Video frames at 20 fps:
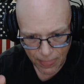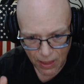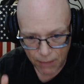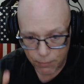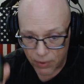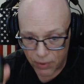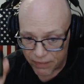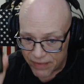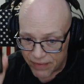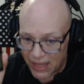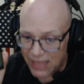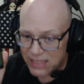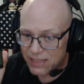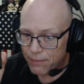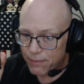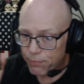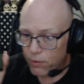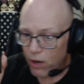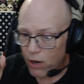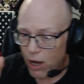But that's the
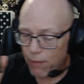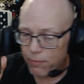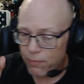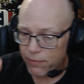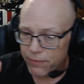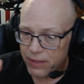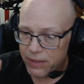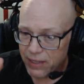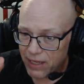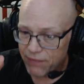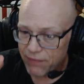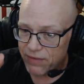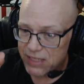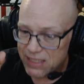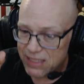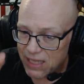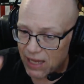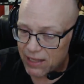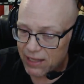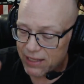problem. If
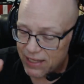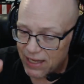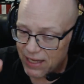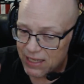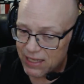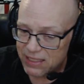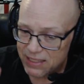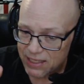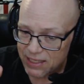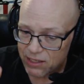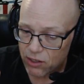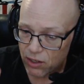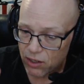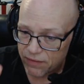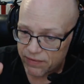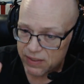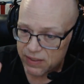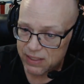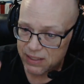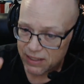it's not the SD card, if
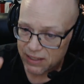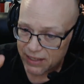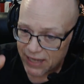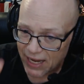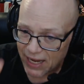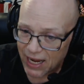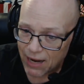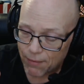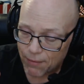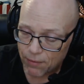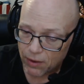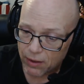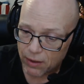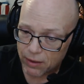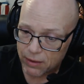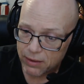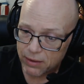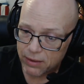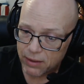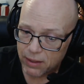it's the camera,
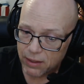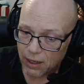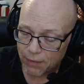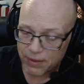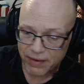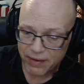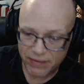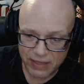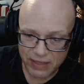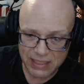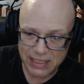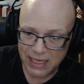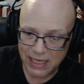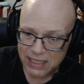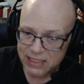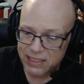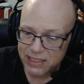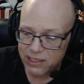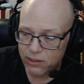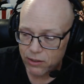if it's the
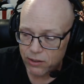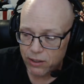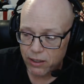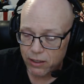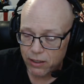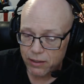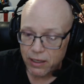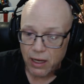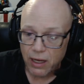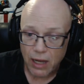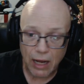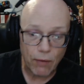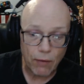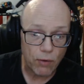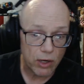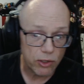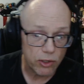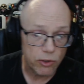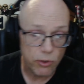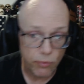SD card, I
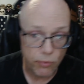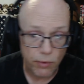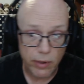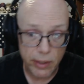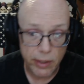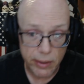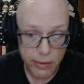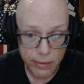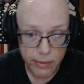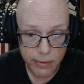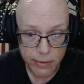want a new one.